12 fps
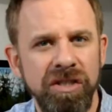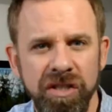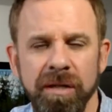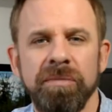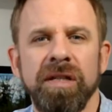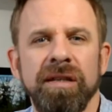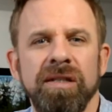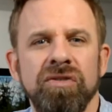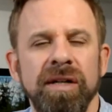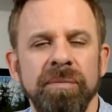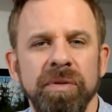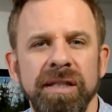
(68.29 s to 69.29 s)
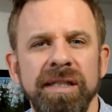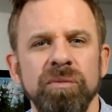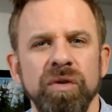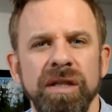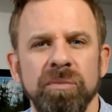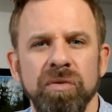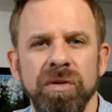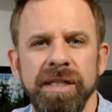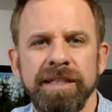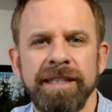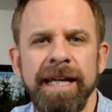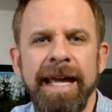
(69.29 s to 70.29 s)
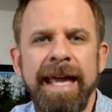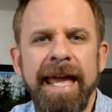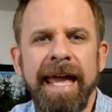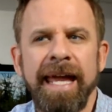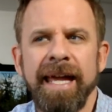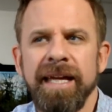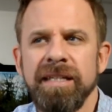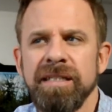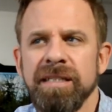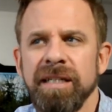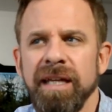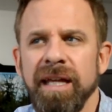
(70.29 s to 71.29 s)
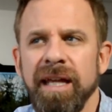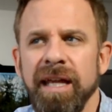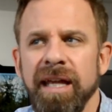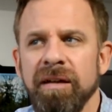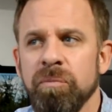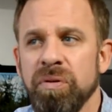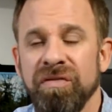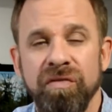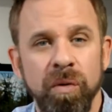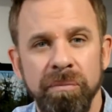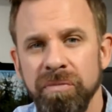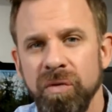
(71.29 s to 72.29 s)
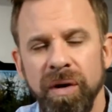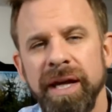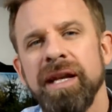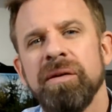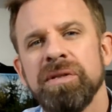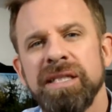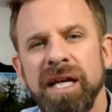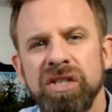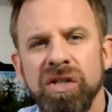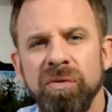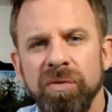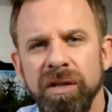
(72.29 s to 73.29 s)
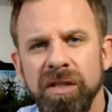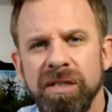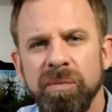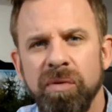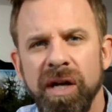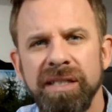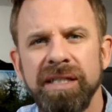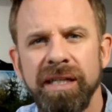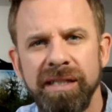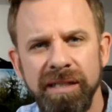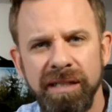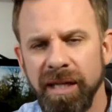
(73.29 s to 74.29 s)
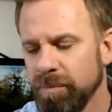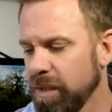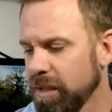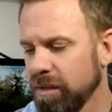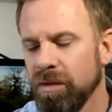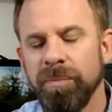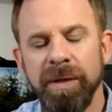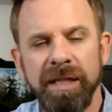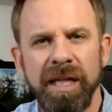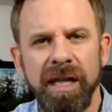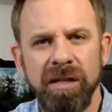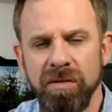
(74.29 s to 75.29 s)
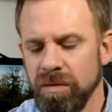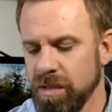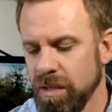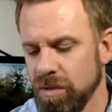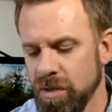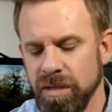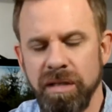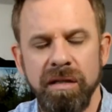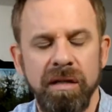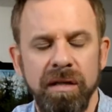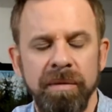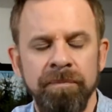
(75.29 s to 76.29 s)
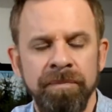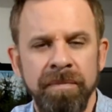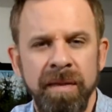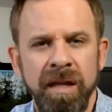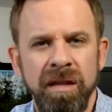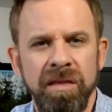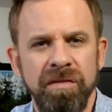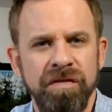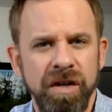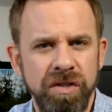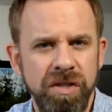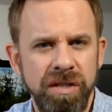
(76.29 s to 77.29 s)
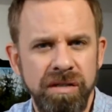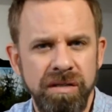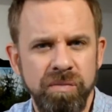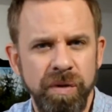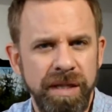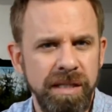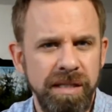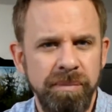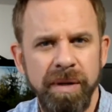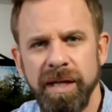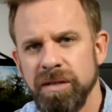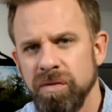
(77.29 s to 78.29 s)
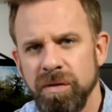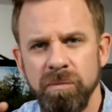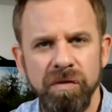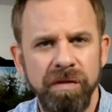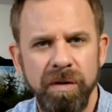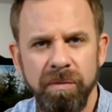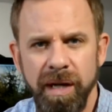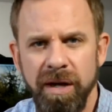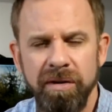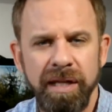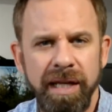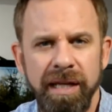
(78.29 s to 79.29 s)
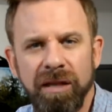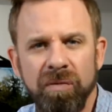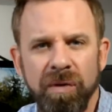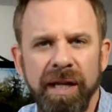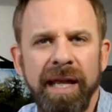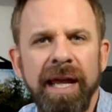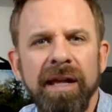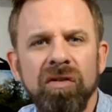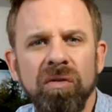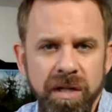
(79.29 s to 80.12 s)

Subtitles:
Jumped on the trampoline with the boys and it performed great. I was actually really surprised. It did take me a little bit to get used to just the functions with the D-pad, so to move it around and get the right angle.